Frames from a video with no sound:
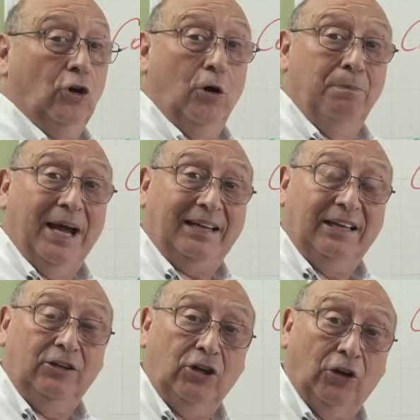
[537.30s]
go back
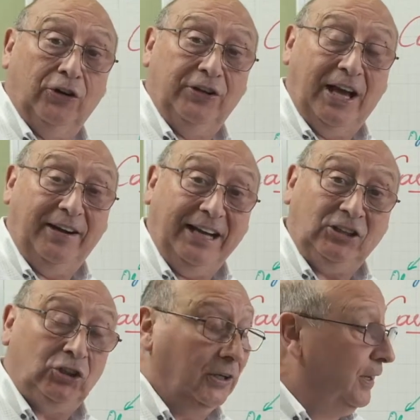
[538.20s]
in the other
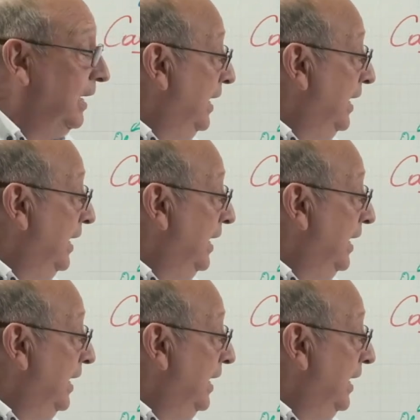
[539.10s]
direction,